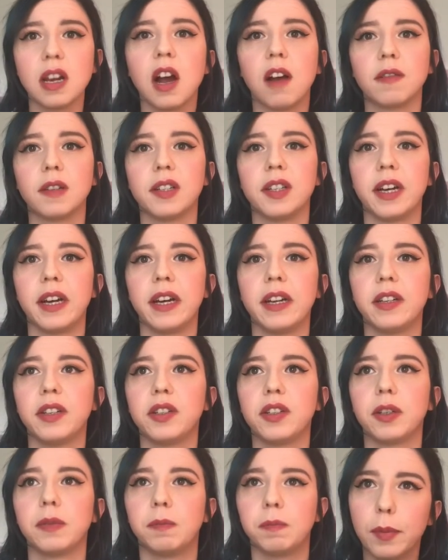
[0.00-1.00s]

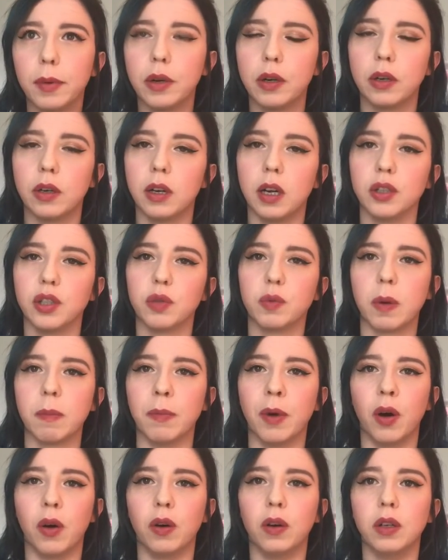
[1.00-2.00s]
aftertaste, but I just want
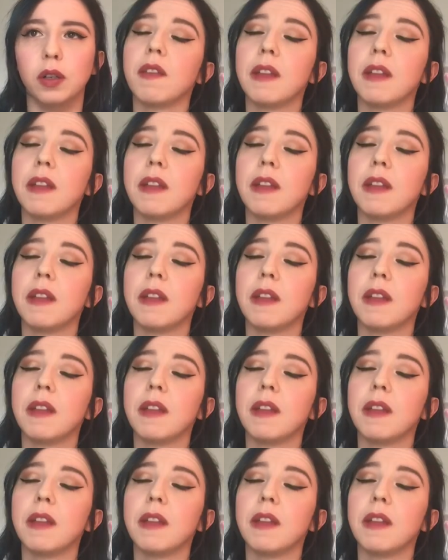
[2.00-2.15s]
more.